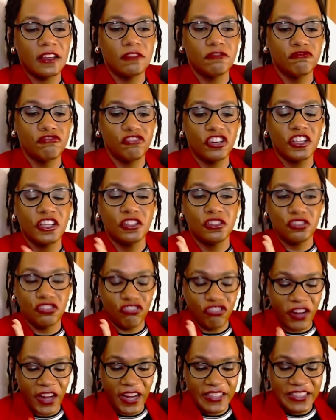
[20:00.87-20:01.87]
really
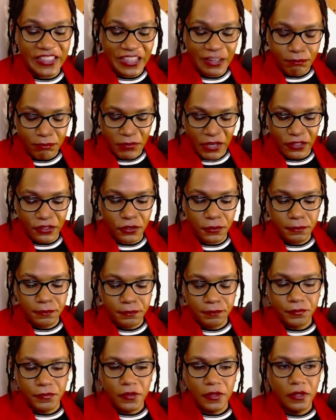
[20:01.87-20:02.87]
trying to get better,
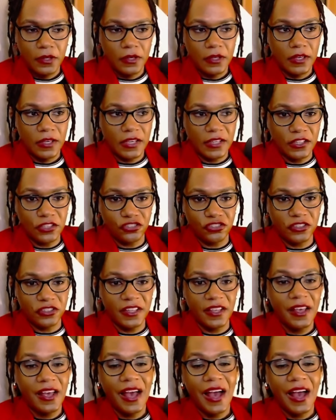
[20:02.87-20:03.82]
initially,